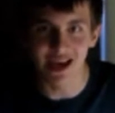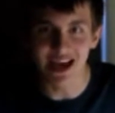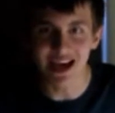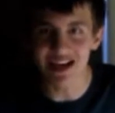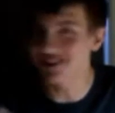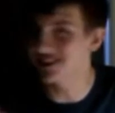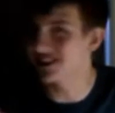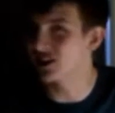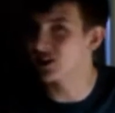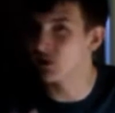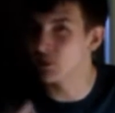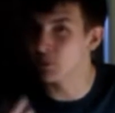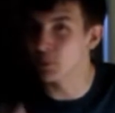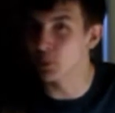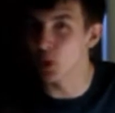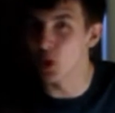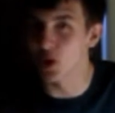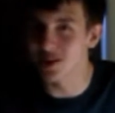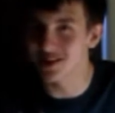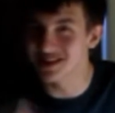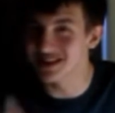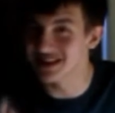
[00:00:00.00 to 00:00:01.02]
It's
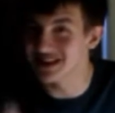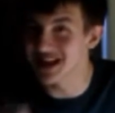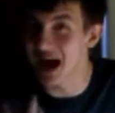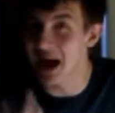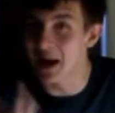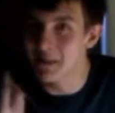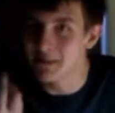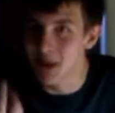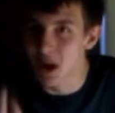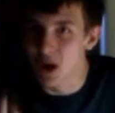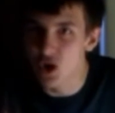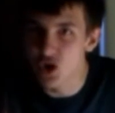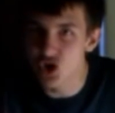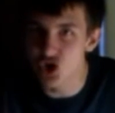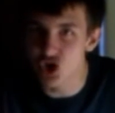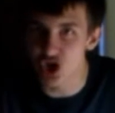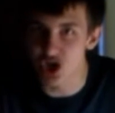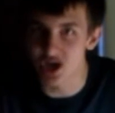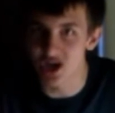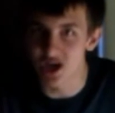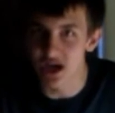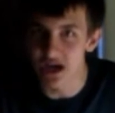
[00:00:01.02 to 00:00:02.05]
exploiting that
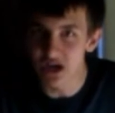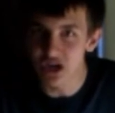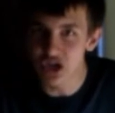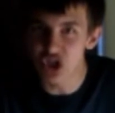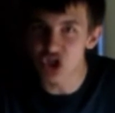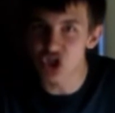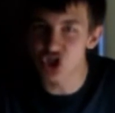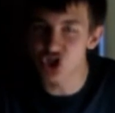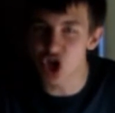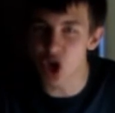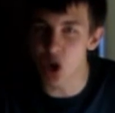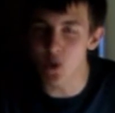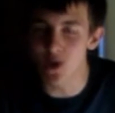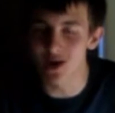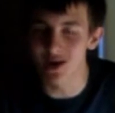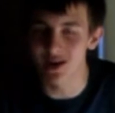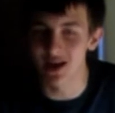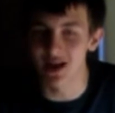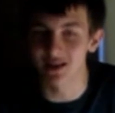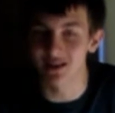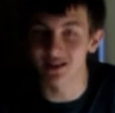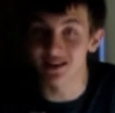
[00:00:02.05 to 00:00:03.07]
emotion, just showing
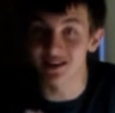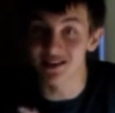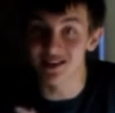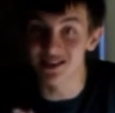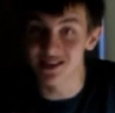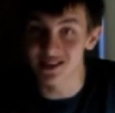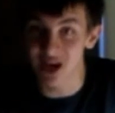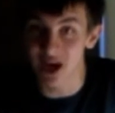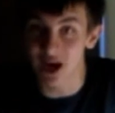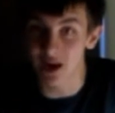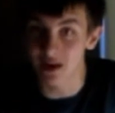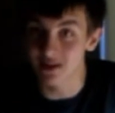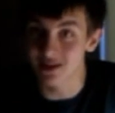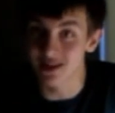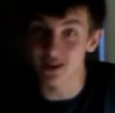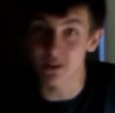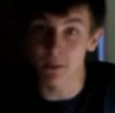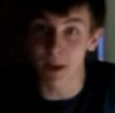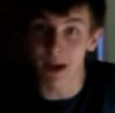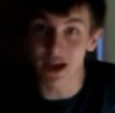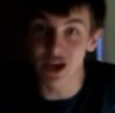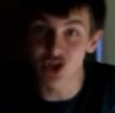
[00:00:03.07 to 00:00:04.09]
that
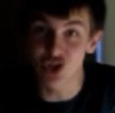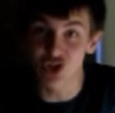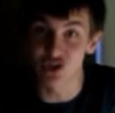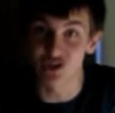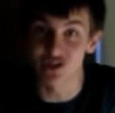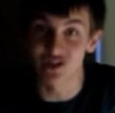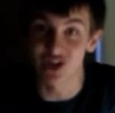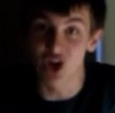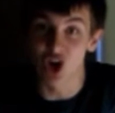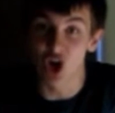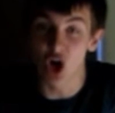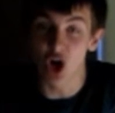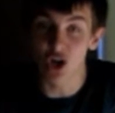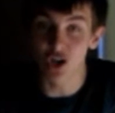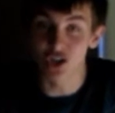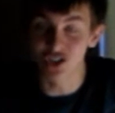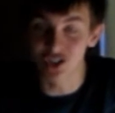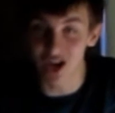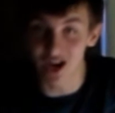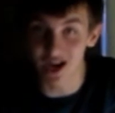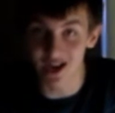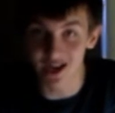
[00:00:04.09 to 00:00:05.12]
these patients are
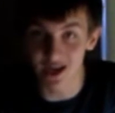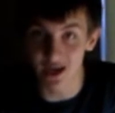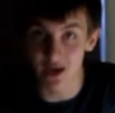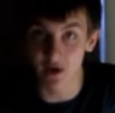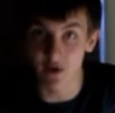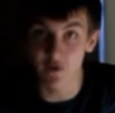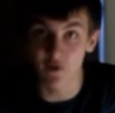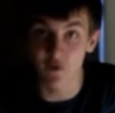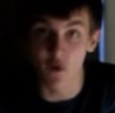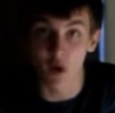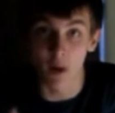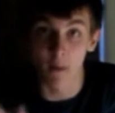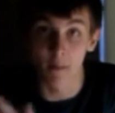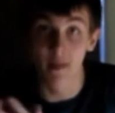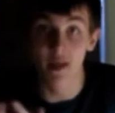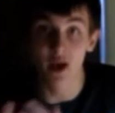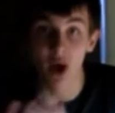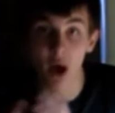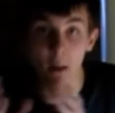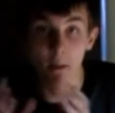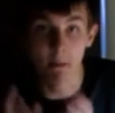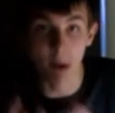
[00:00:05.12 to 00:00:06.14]
dying from
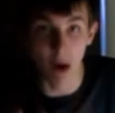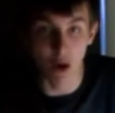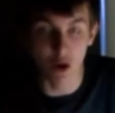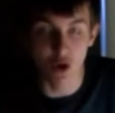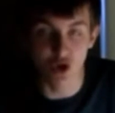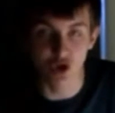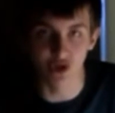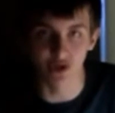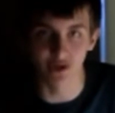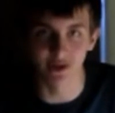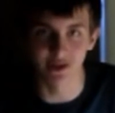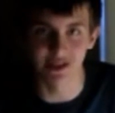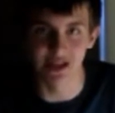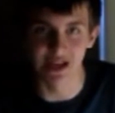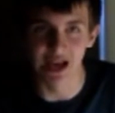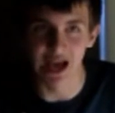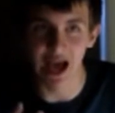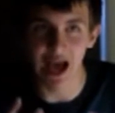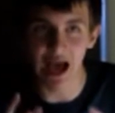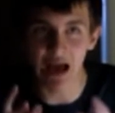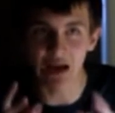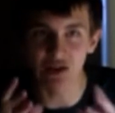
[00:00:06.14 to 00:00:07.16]
emotions,
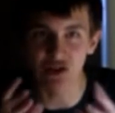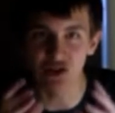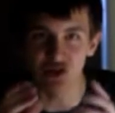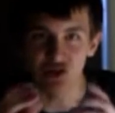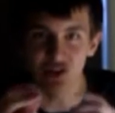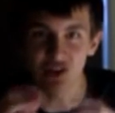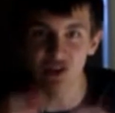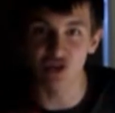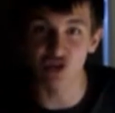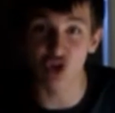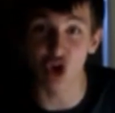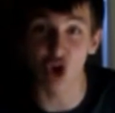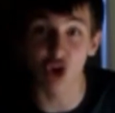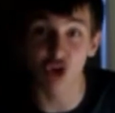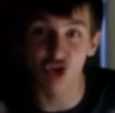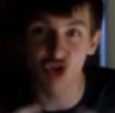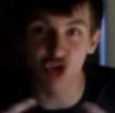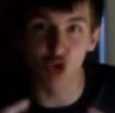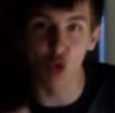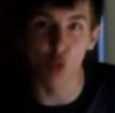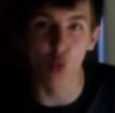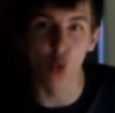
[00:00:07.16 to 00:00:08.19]
and just this
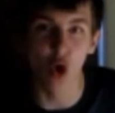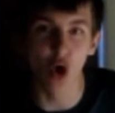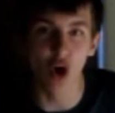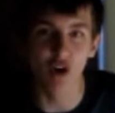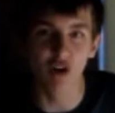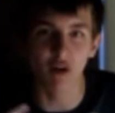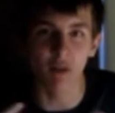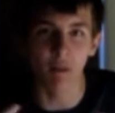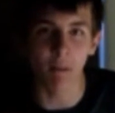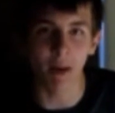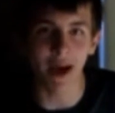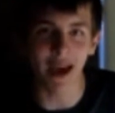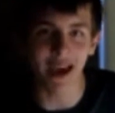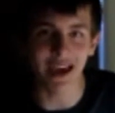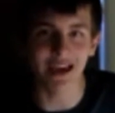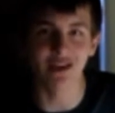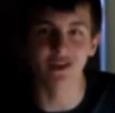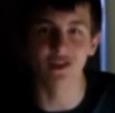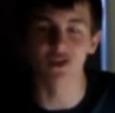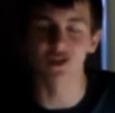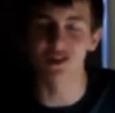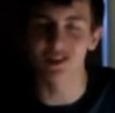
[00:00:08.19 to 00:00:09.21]
constant word of
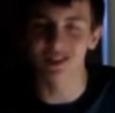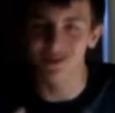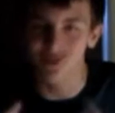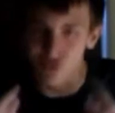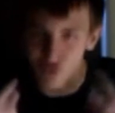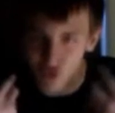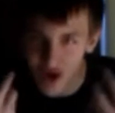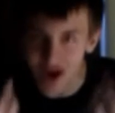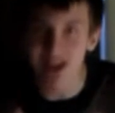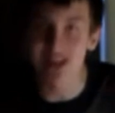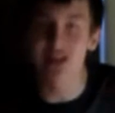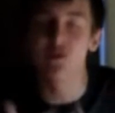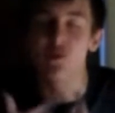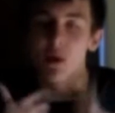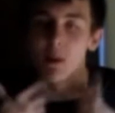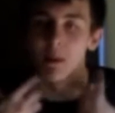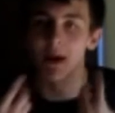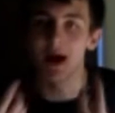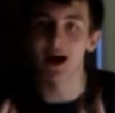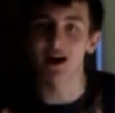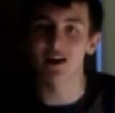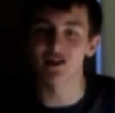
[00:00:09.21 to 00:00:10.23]
pain just really
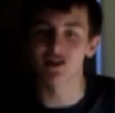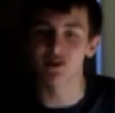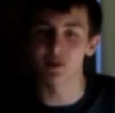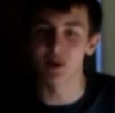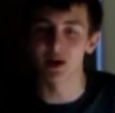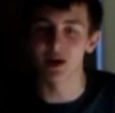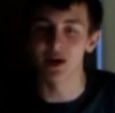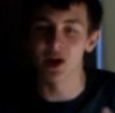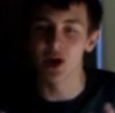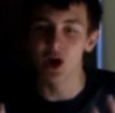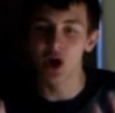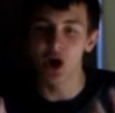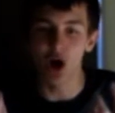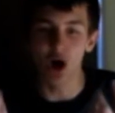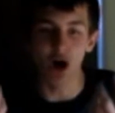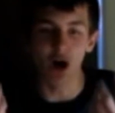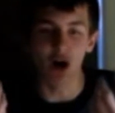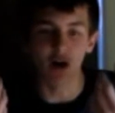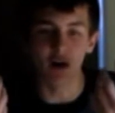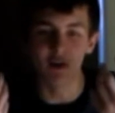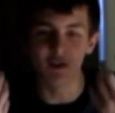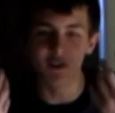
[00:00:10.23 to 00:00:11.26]
reminds me
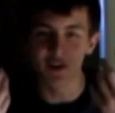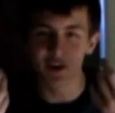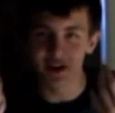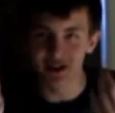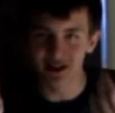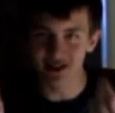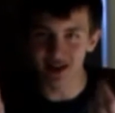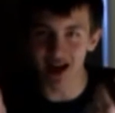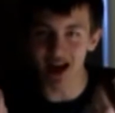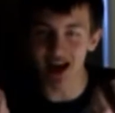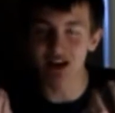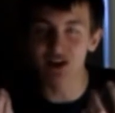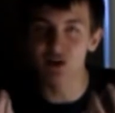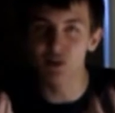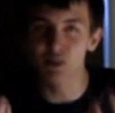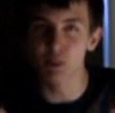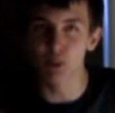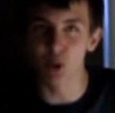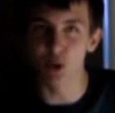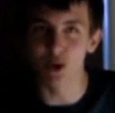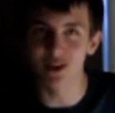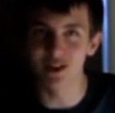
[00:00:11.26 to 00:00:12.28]
of that
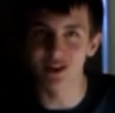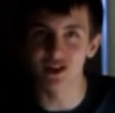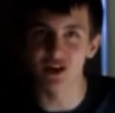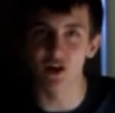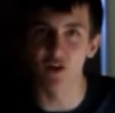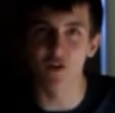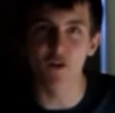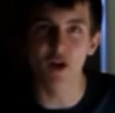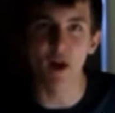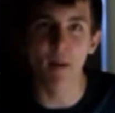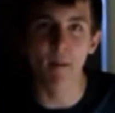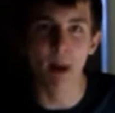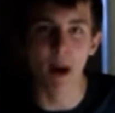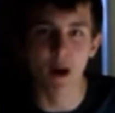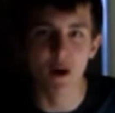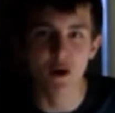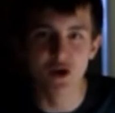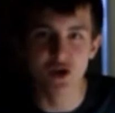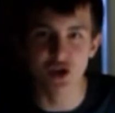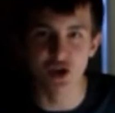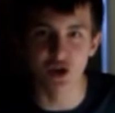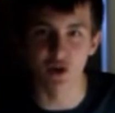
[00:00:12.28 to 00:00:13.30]
exploiting of
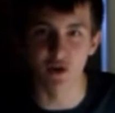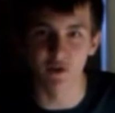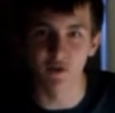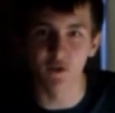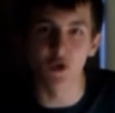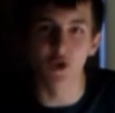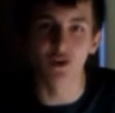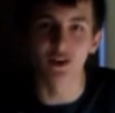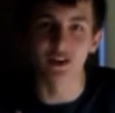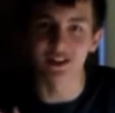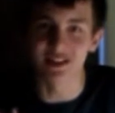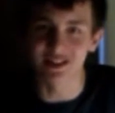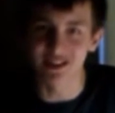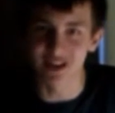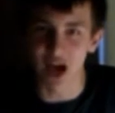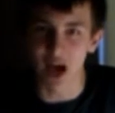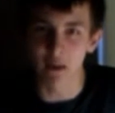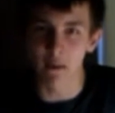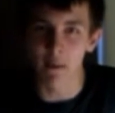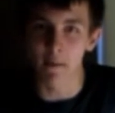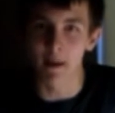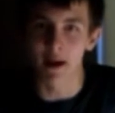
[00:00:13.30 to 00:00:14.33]
emotion for these
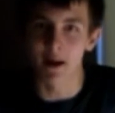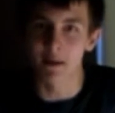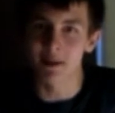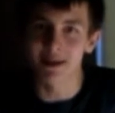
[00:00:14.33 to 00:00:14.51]
Cybermen.